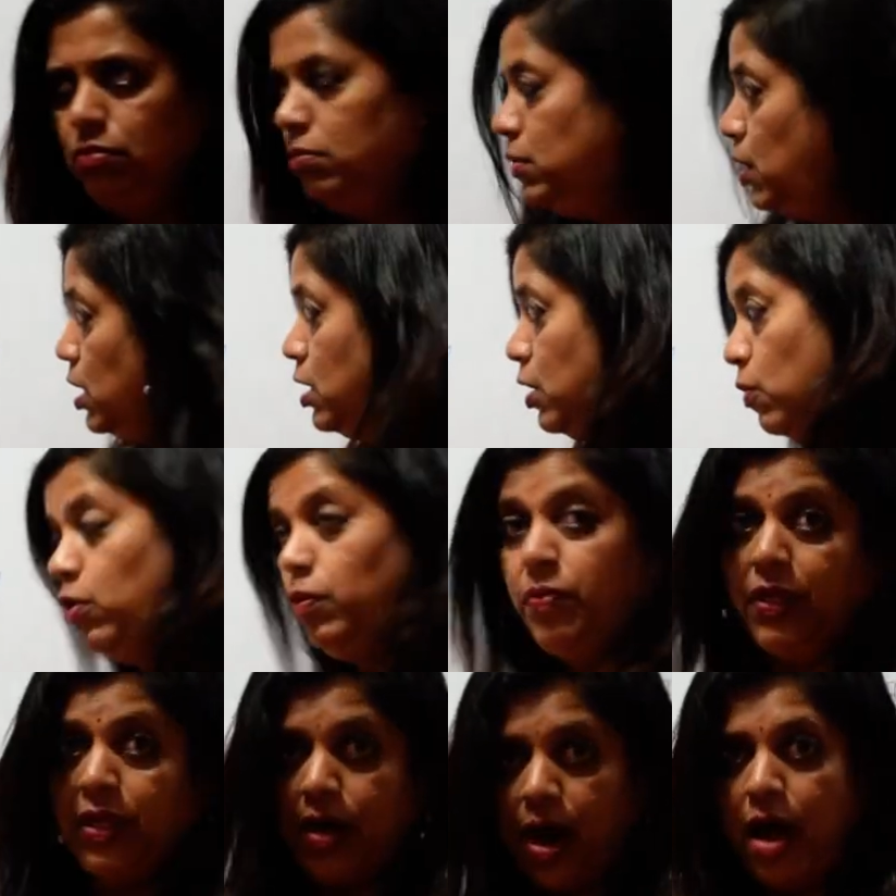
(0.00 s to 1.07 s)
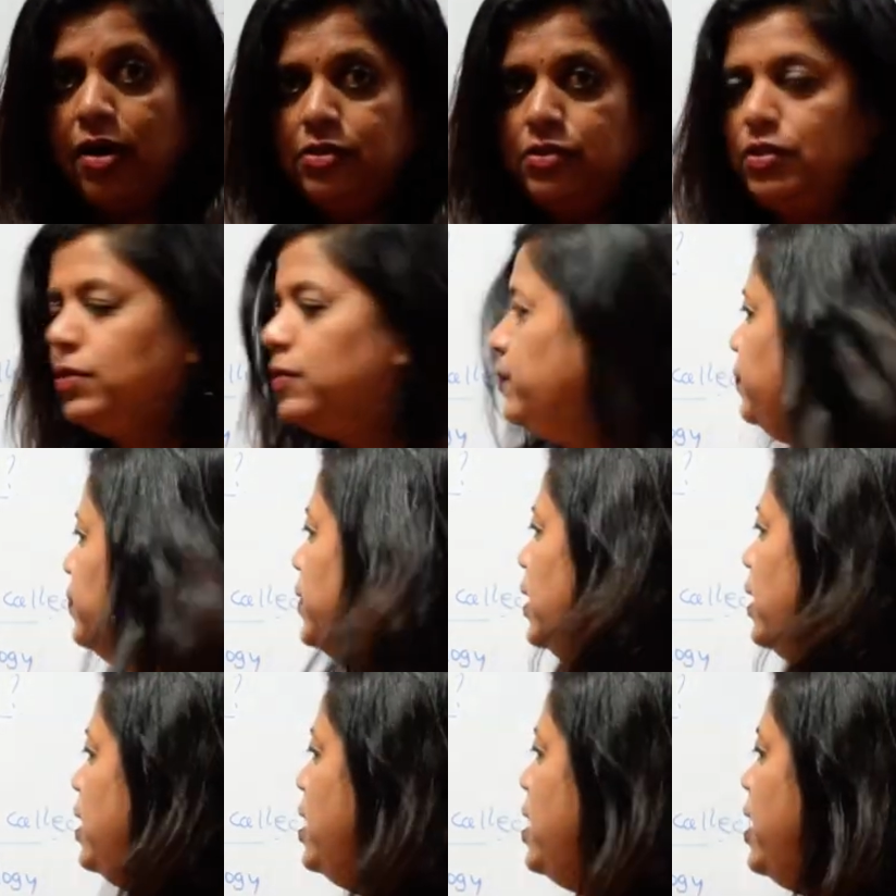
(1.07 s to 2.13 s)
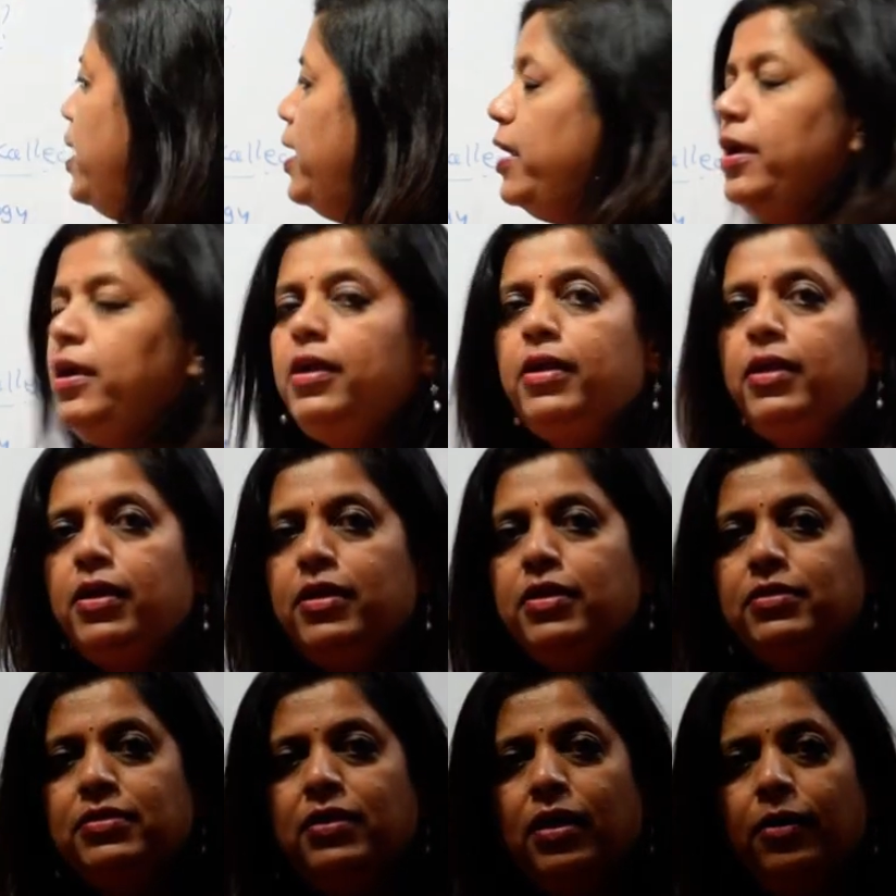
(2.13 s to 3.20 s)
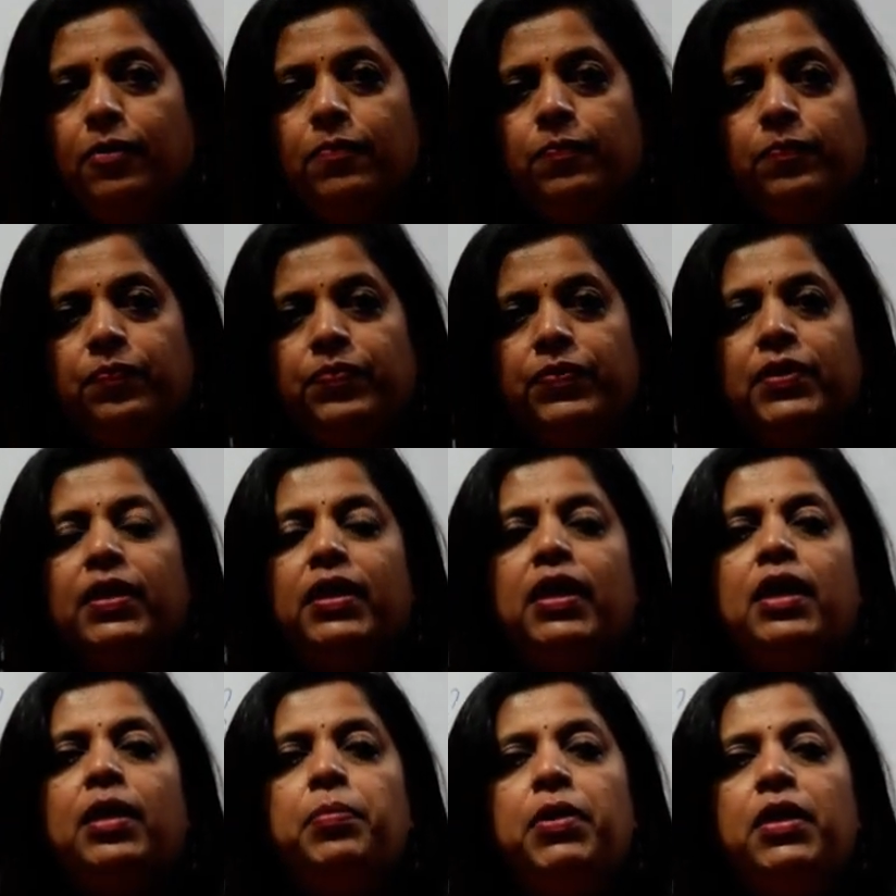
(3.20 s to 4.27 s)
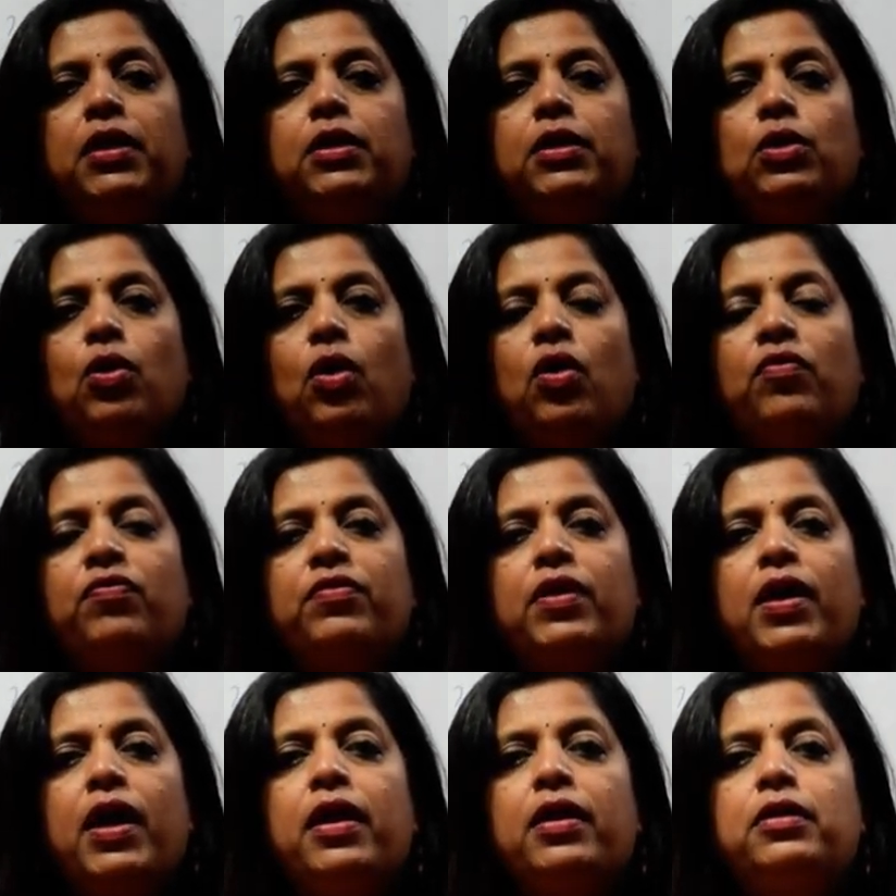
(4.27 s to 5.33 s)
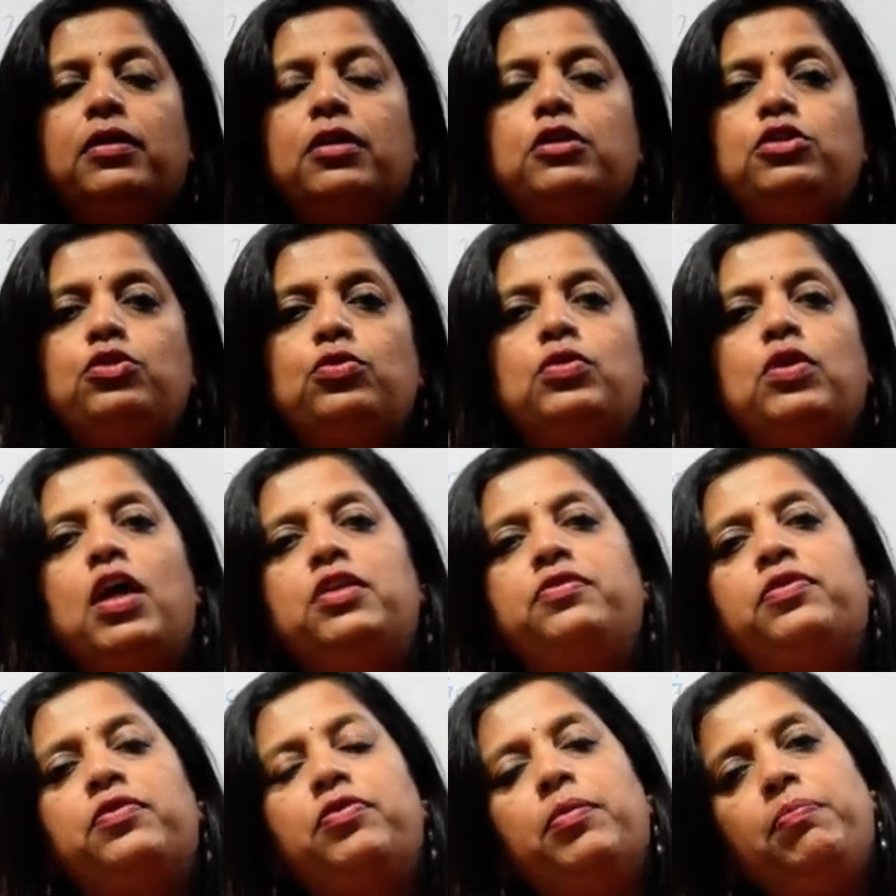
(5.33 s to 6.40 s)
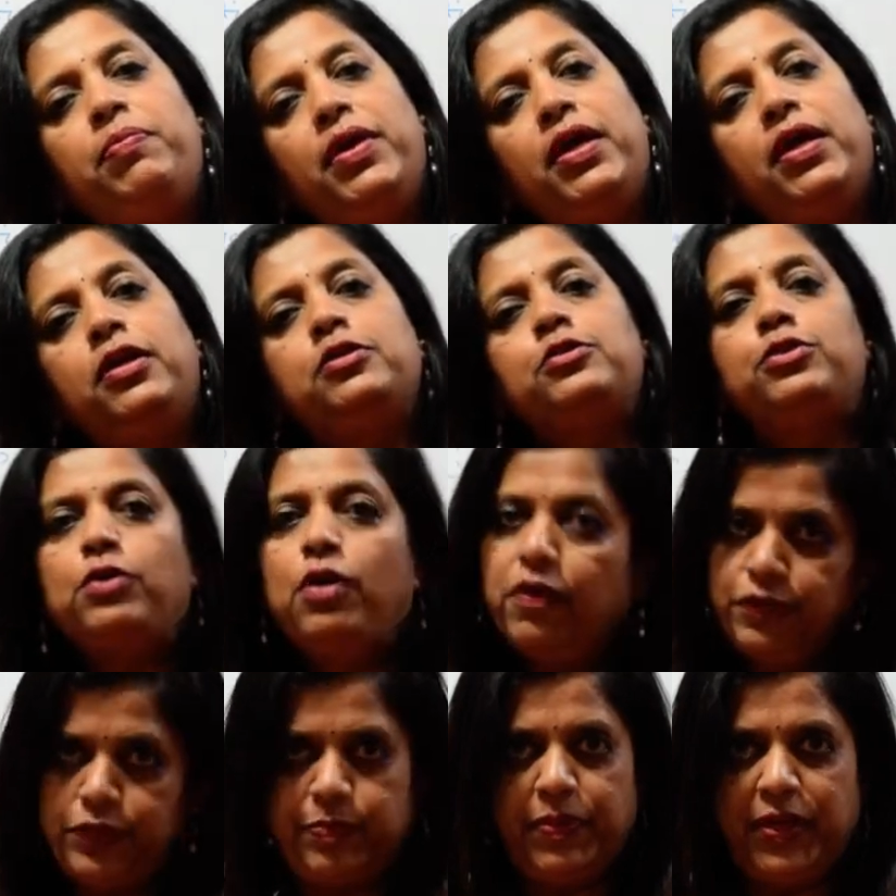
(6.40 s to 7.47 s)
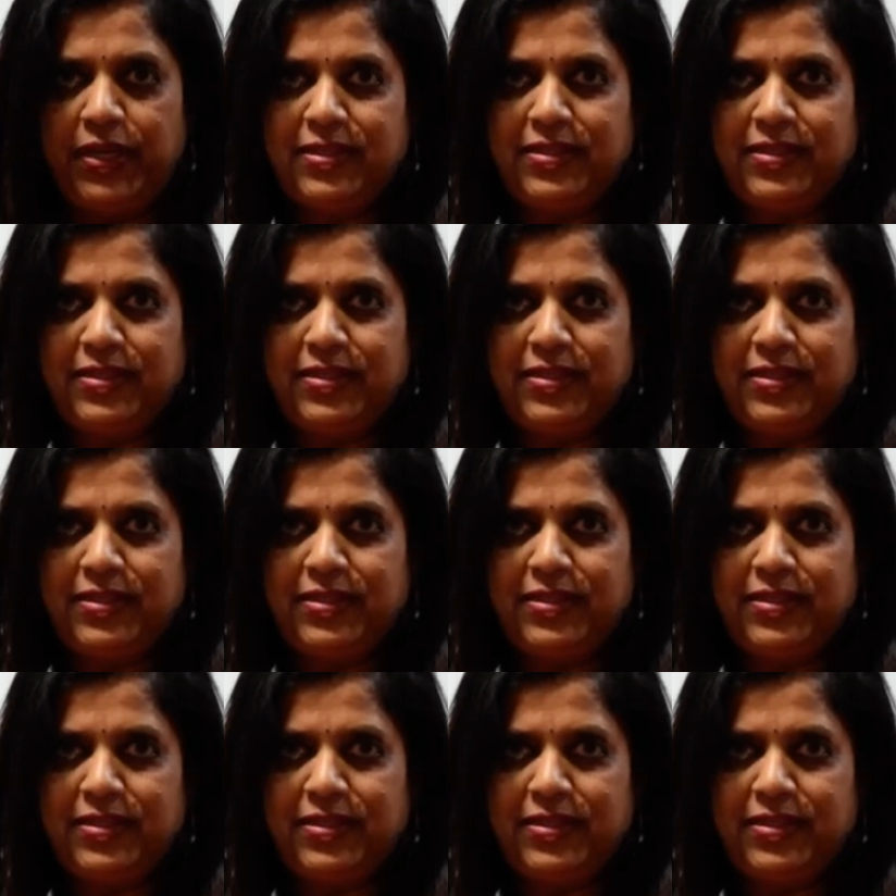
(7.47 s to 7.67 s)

That cannot be the answer. Heredity is the ability of characters to transfer from parents to offspring.